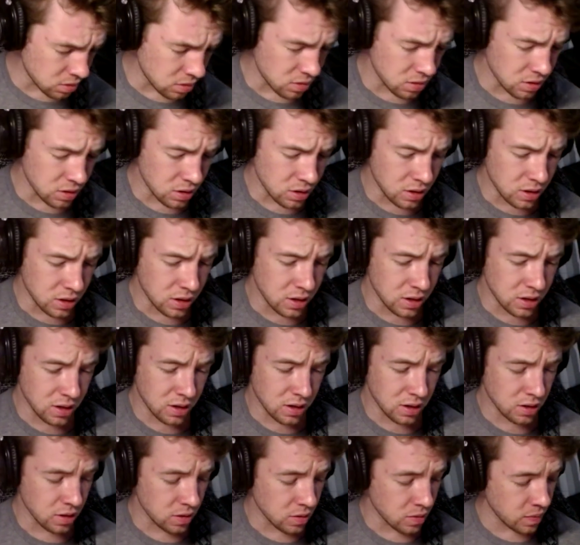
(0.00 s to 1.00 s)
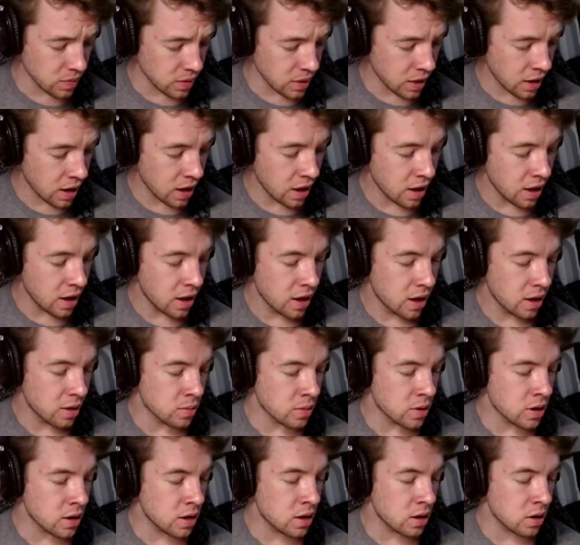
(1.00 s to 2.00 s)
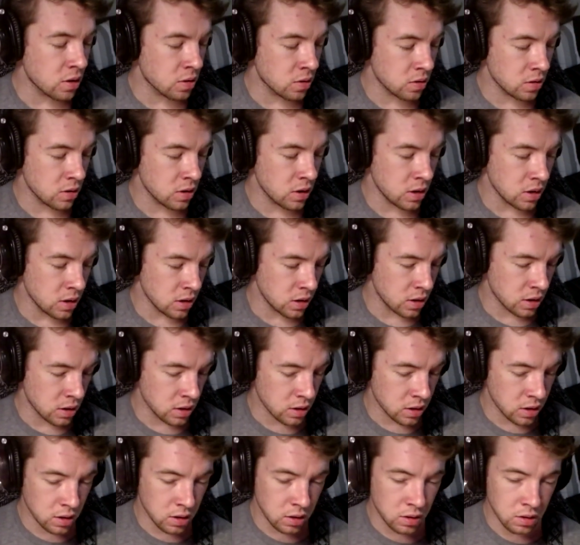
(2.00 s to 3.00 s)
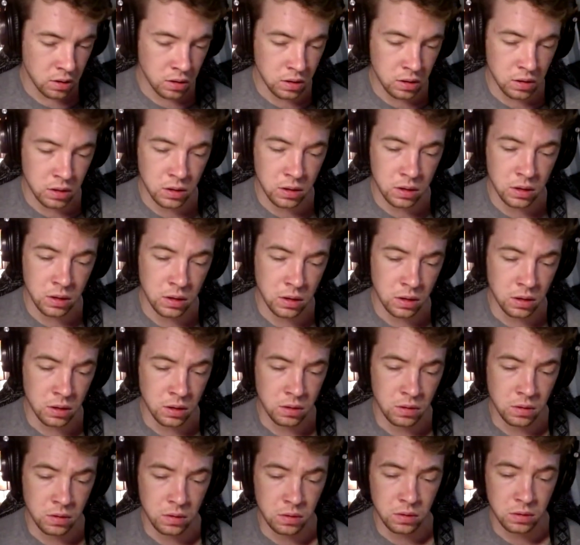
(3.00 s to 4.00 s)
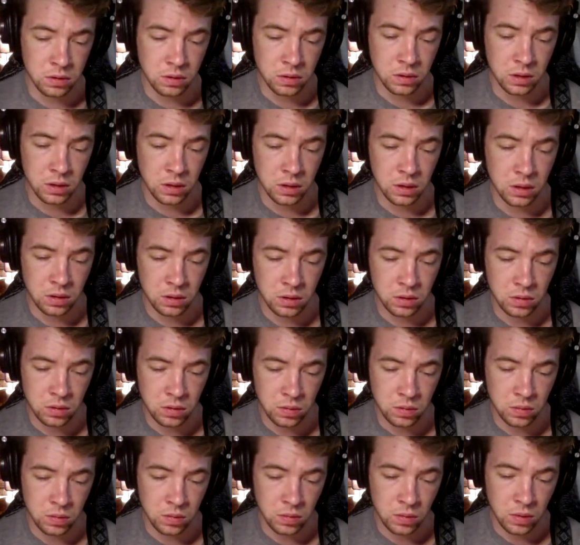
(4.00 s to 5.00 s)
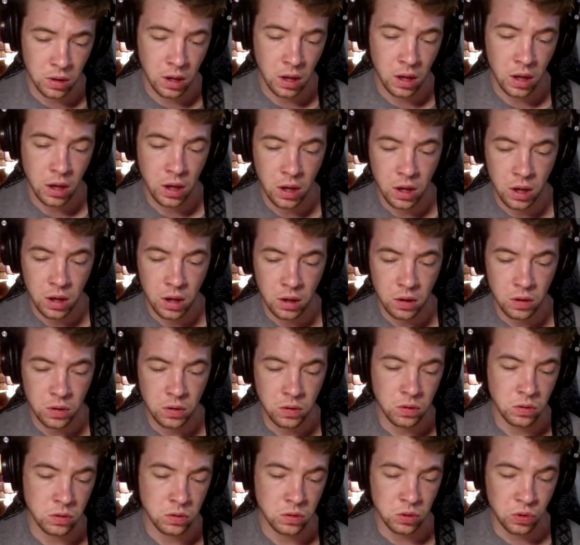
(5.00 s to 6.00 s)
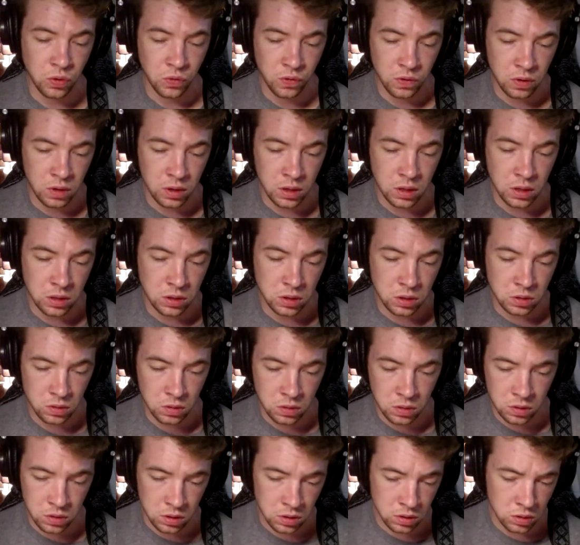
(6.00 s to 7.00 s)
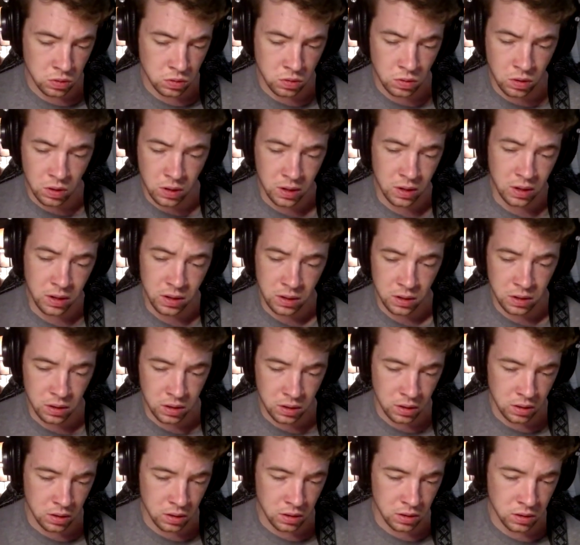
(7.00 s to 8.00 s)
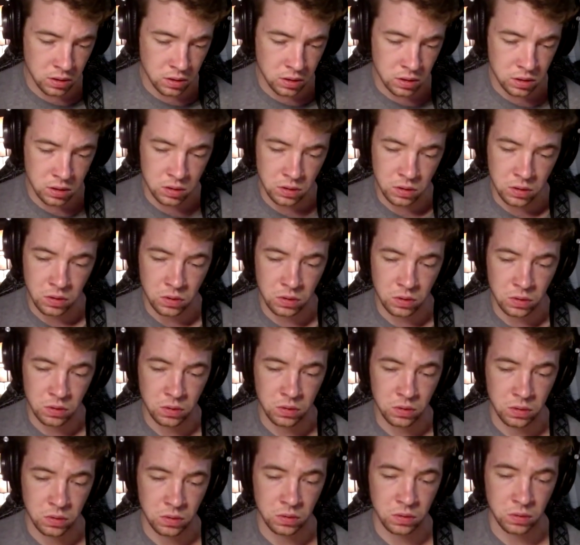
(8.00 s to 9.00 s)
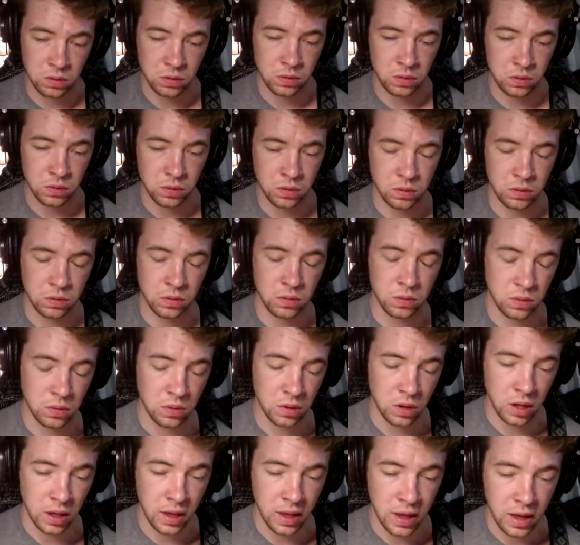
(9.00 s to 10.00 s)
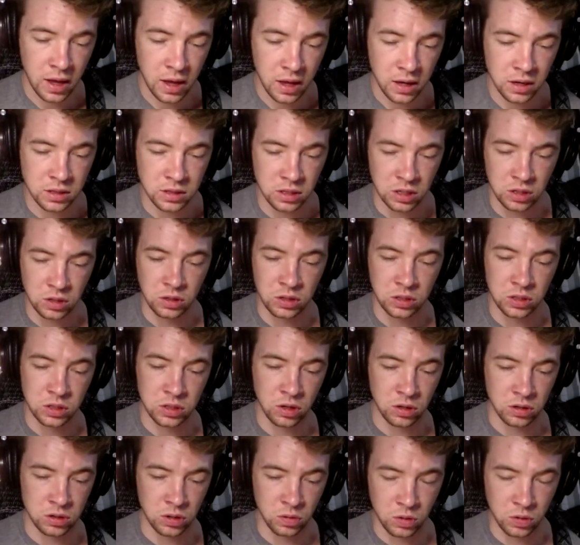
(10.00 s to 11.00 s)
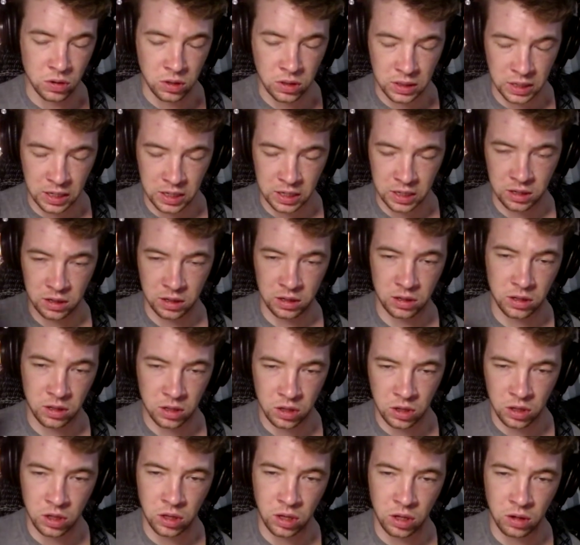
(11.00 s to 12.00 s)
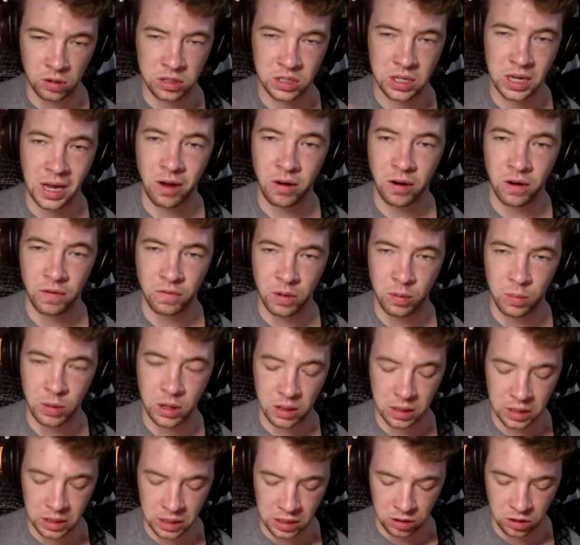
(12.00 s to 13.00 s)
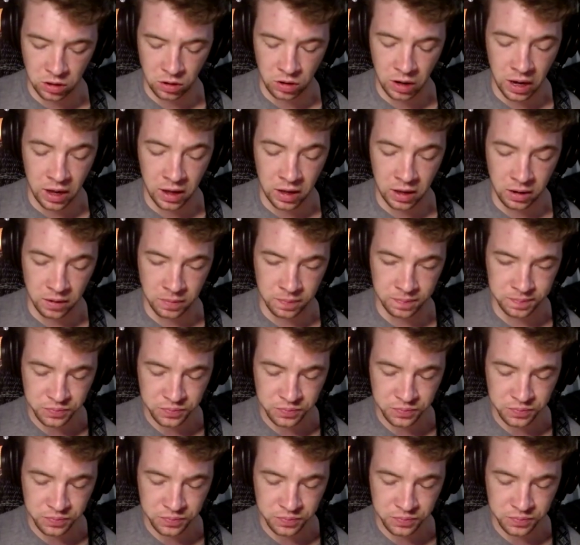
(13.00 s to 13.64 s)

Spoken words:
lamb. Mary had a little lamb, whose fleece was white as snow. Because then you can start to really get the sound of the melody in your head,